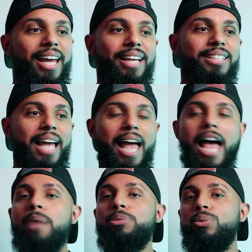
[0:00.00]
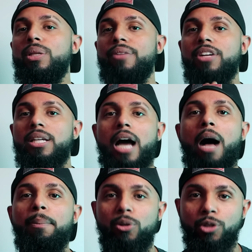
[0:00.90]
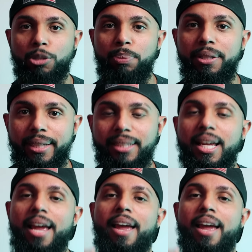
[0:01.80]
is absolutely a phenomenal experience.